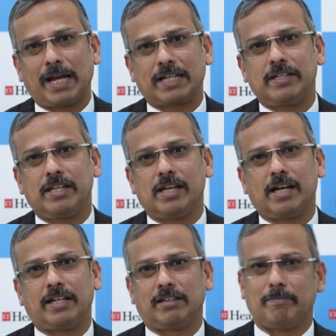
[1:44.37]

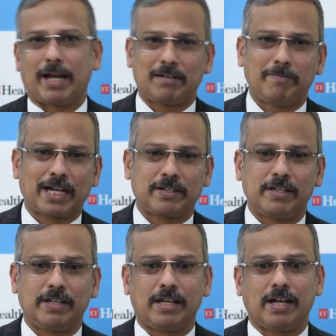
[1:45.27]
bacteria and the bad
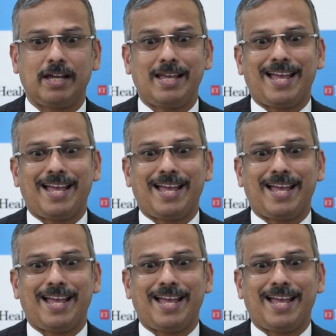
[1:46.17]
bacteria,